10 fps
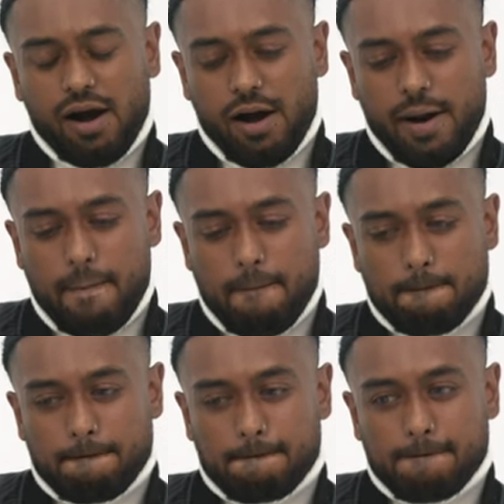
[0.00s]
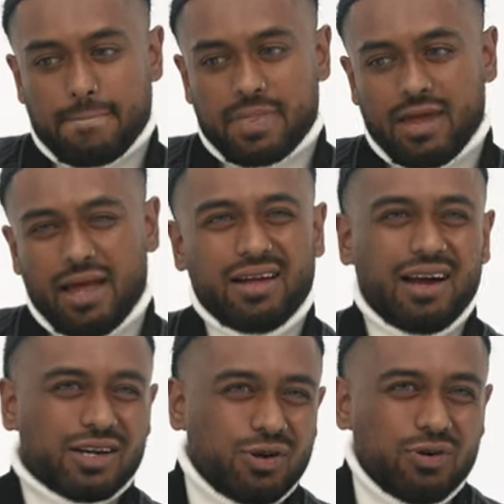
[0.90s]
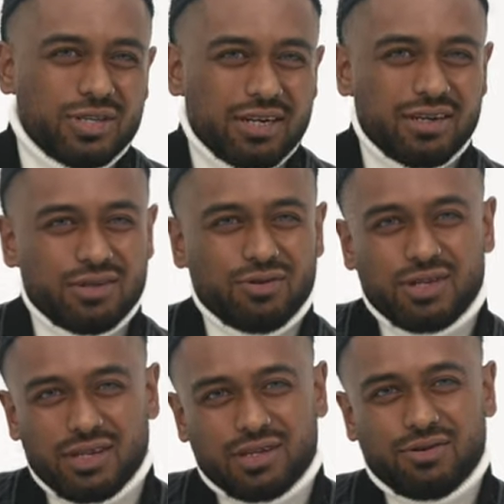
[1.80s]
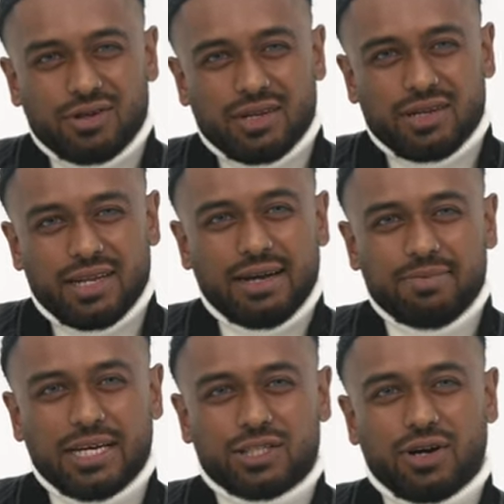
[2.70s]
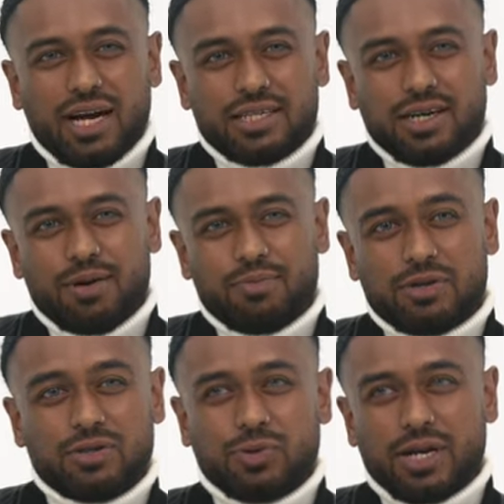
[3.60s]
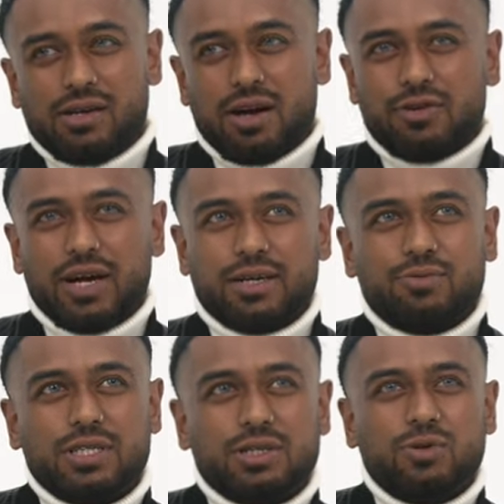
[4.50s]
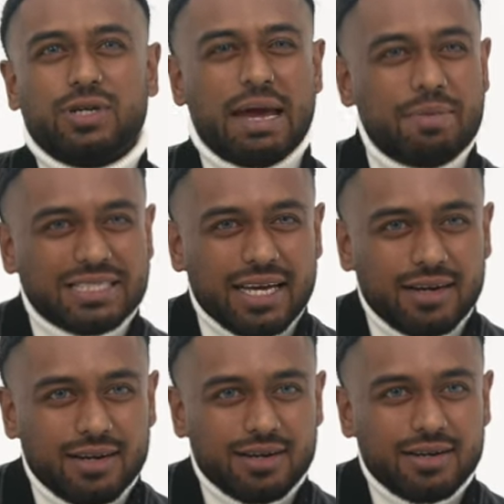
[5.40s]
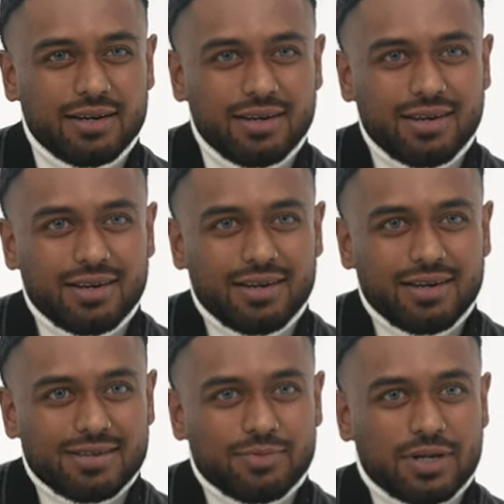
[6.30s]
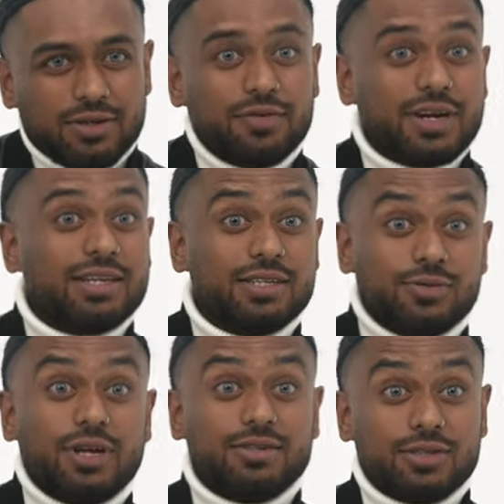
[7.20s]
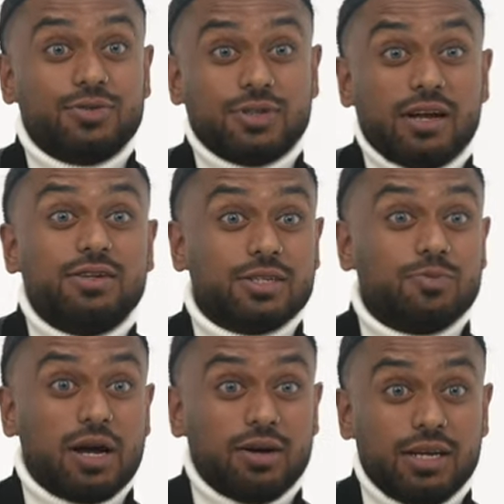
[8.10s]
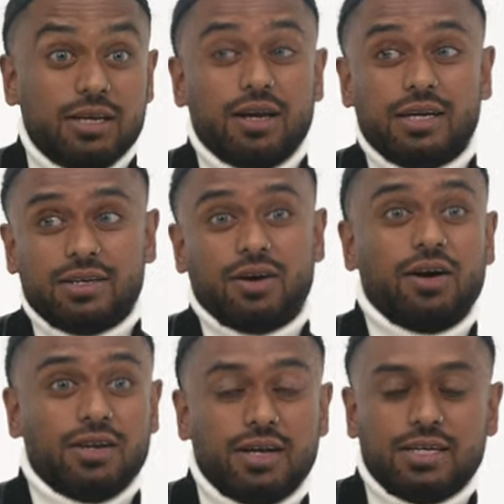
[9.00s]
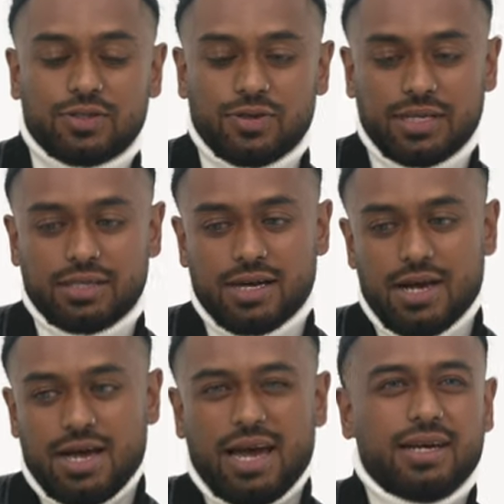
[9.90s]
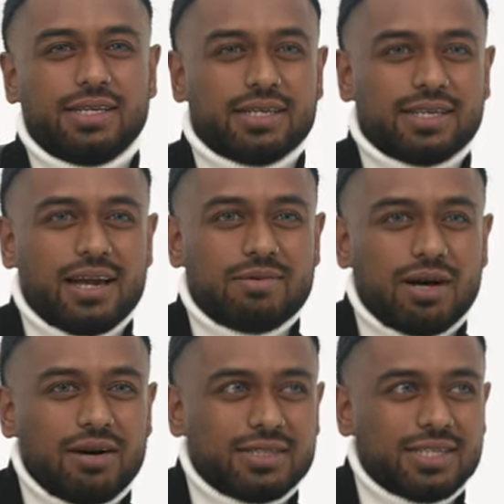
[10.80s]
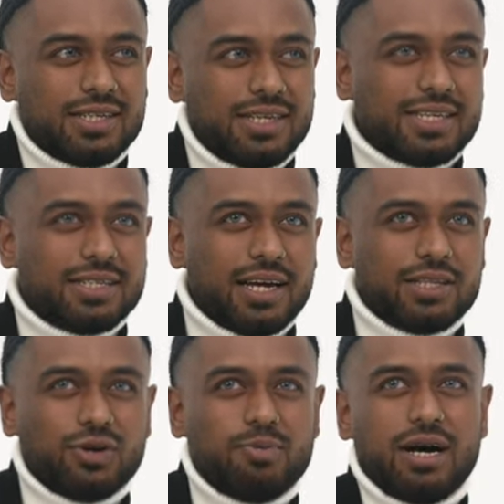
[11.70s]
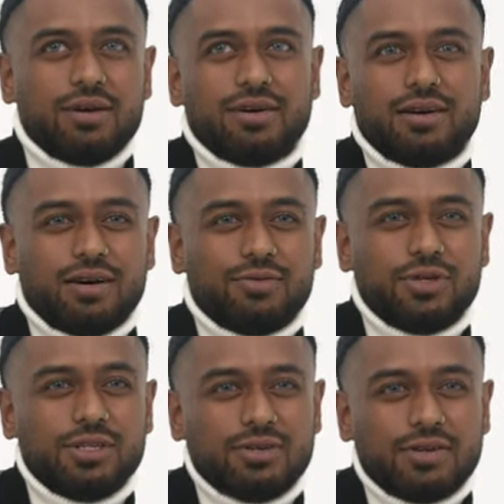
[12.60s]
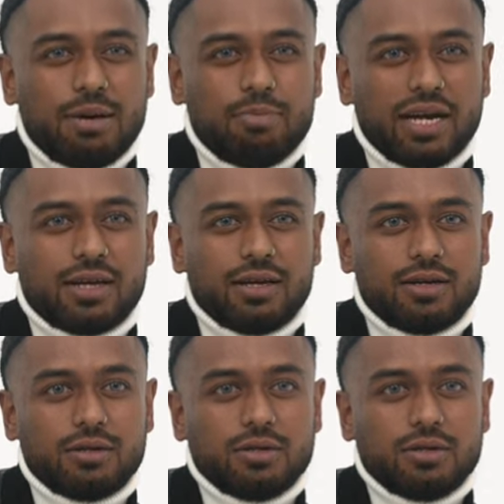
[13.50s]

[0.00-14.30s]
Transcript: Um, and I ignored it, ignored it, ignored it. And them days you had, um, this is when I young, you had, um, what's it called? MSN. Mm. don't forget, this was, uh, this was, uh, this was my early, early, early, early 20s. And he said something about, she, he said something to about, oh, what are you doing with that packet?